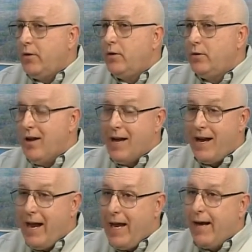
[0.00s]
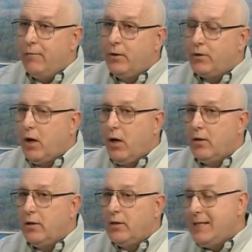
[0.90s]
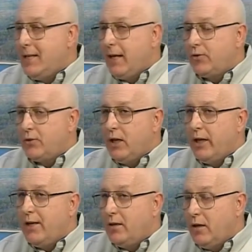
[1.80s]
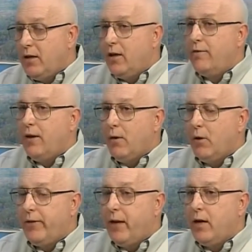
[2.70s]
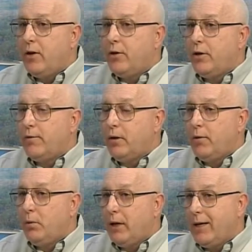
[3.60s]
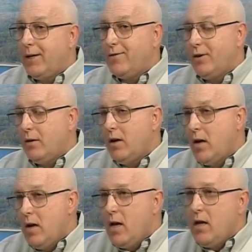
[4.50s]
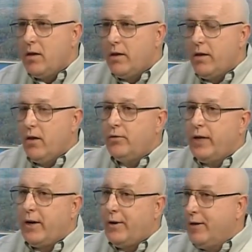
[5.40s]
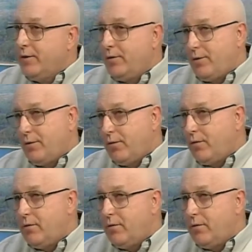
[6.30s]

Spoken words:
do not have what's called a detailed study to identify what that 100-year floodplain is, and those areas